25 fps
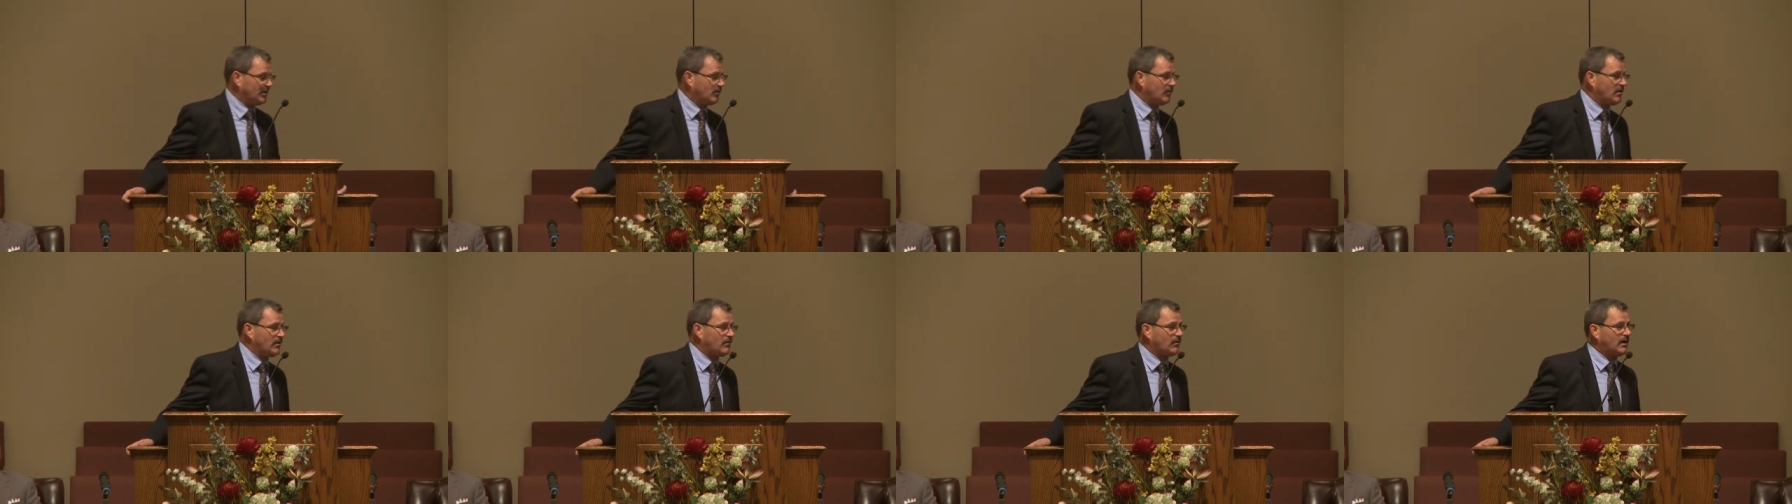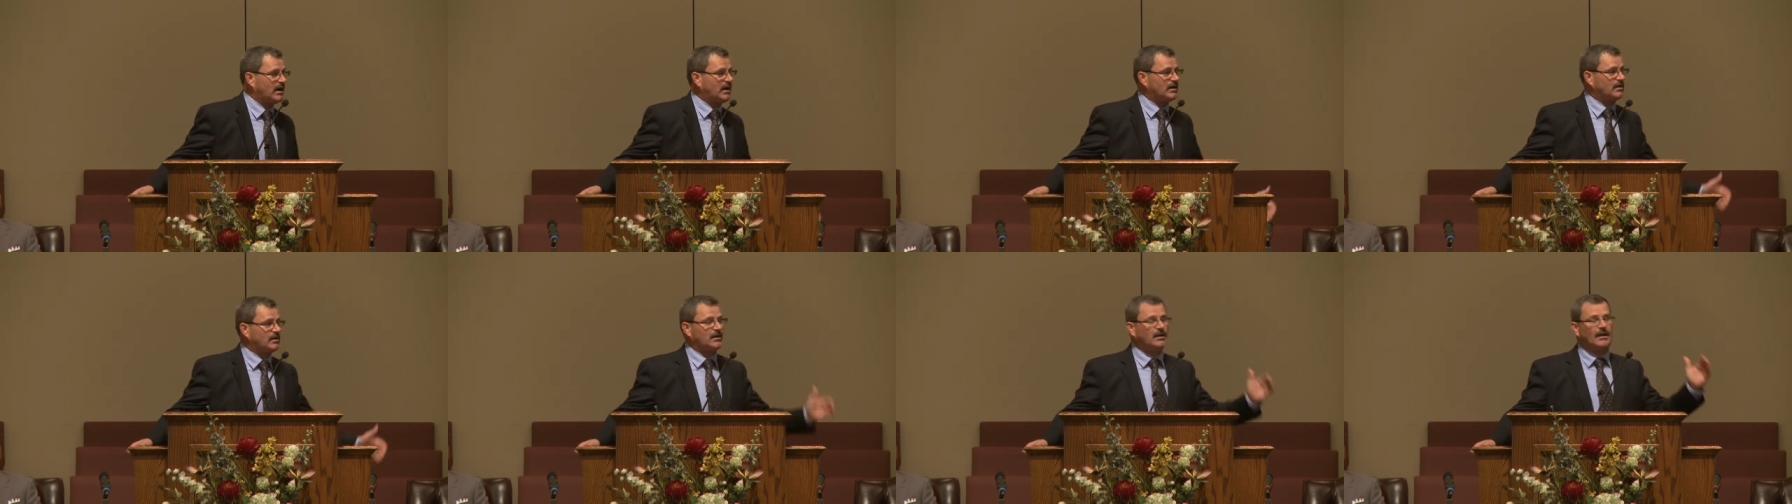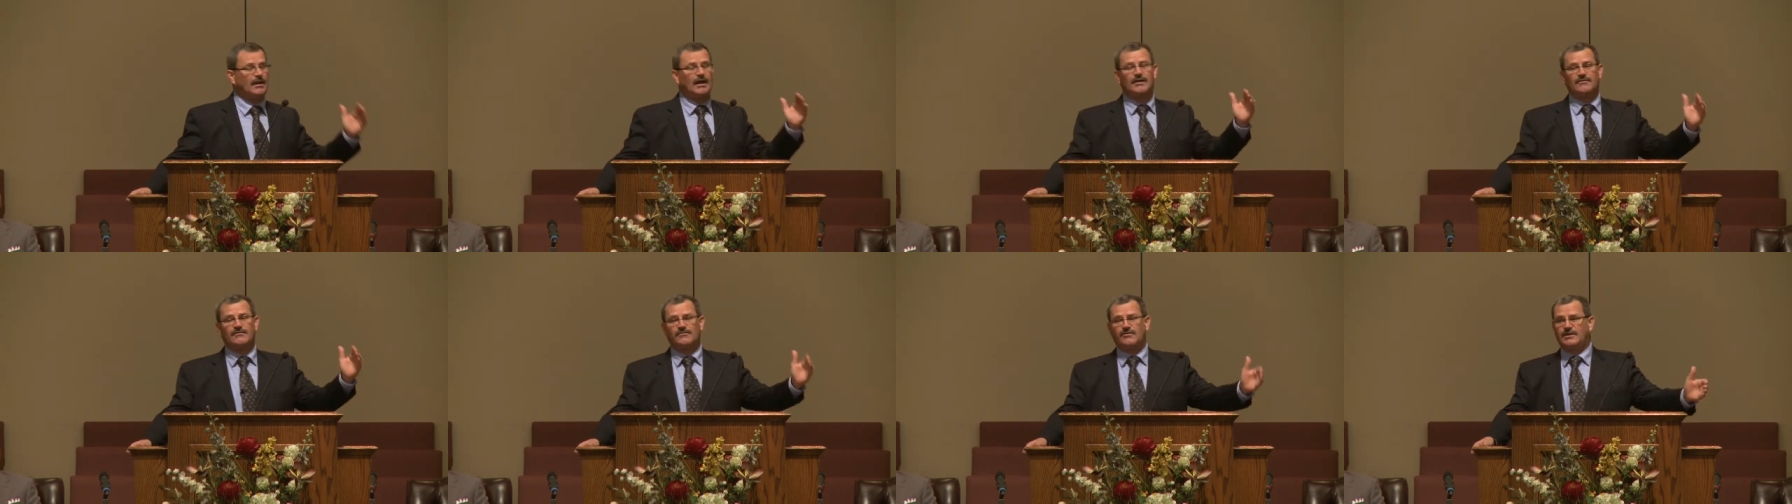We were out in
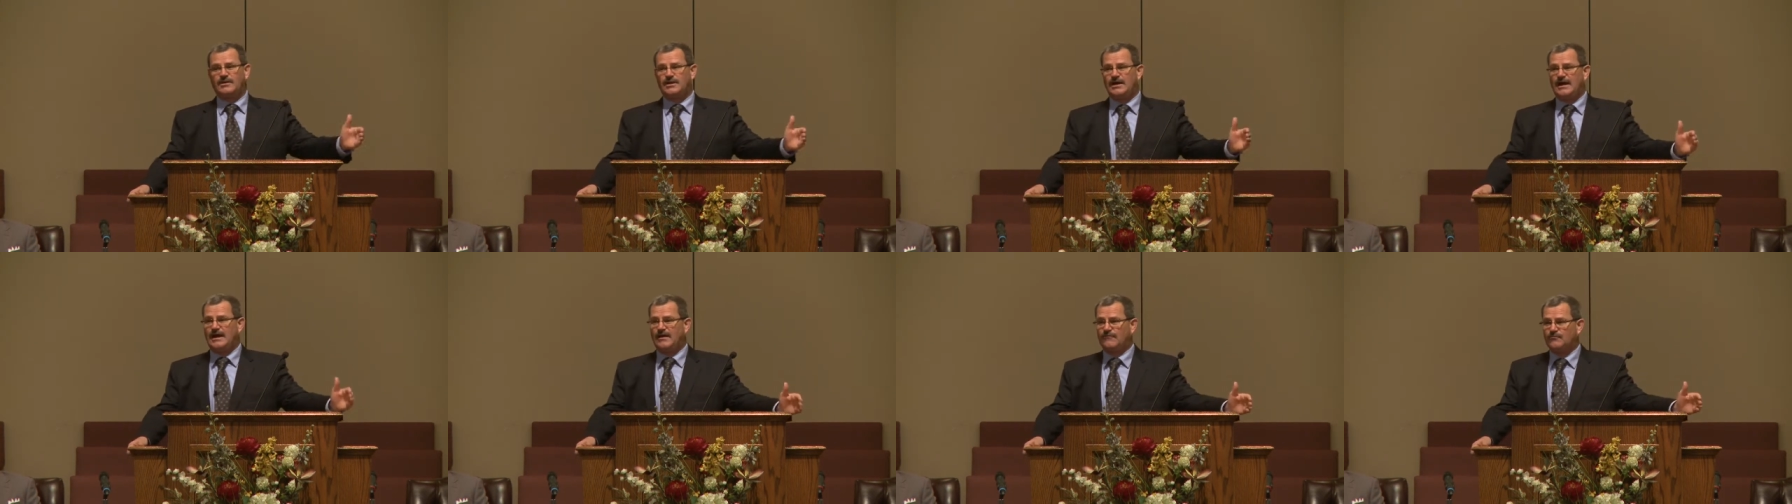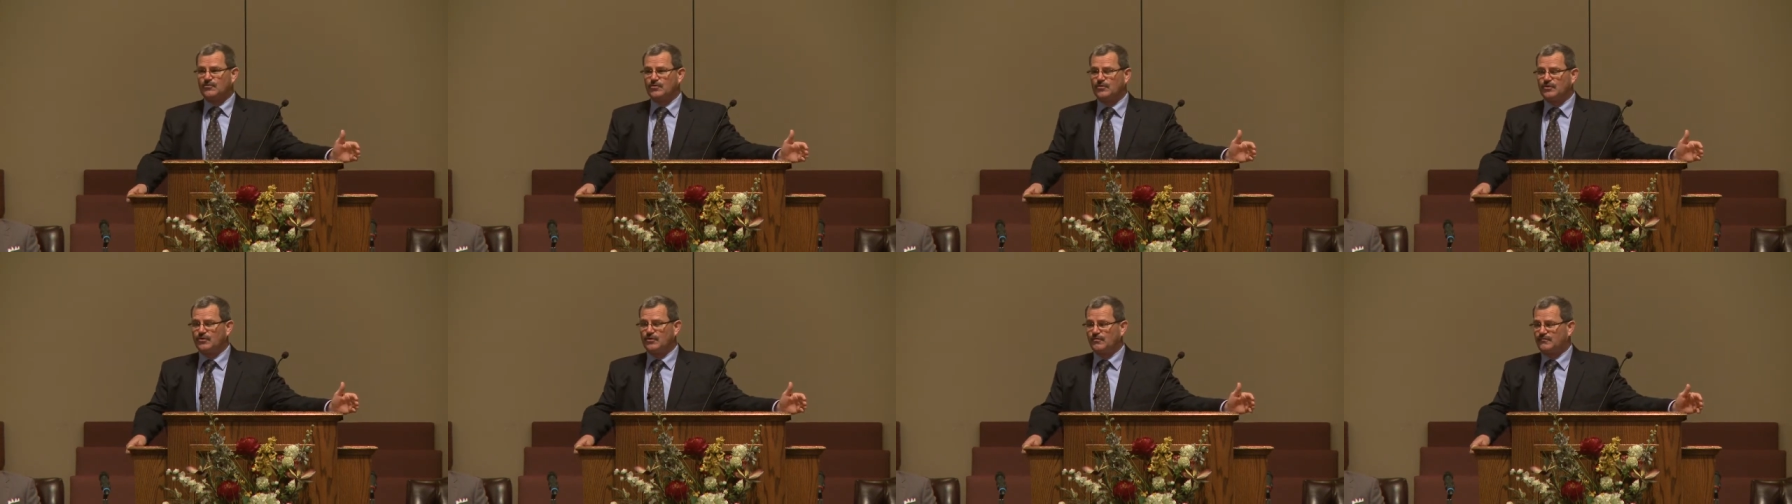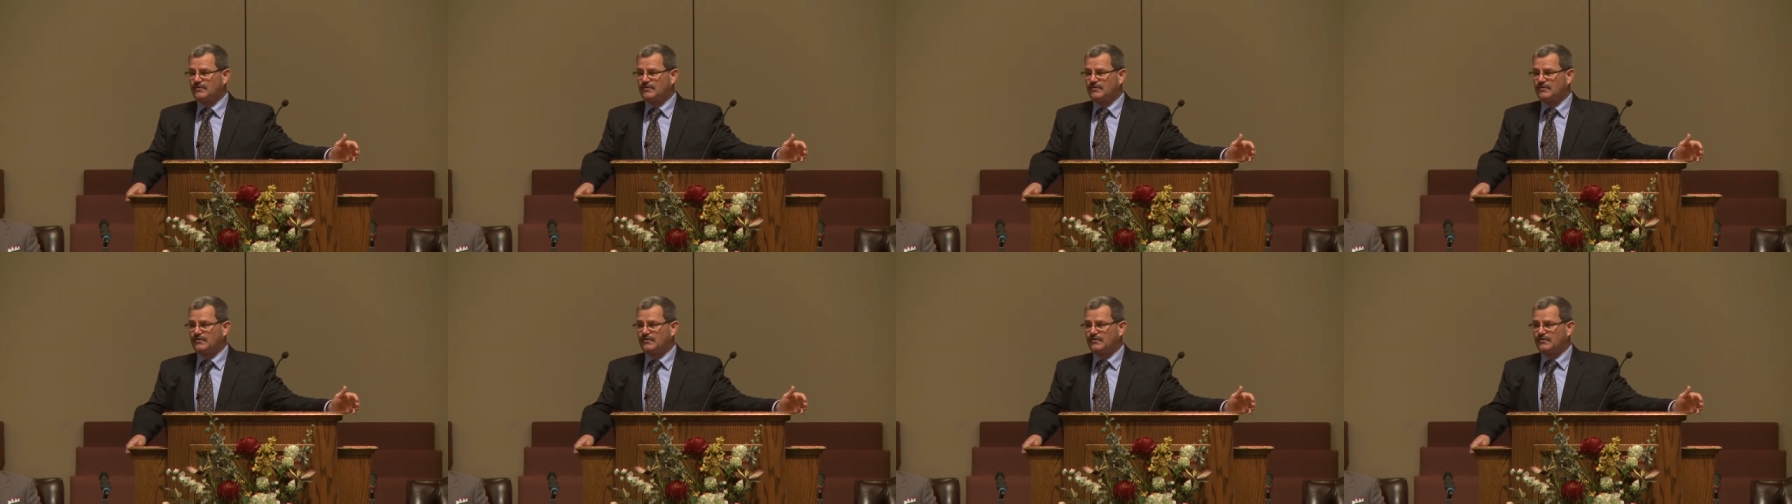Alonsa in the afternoons.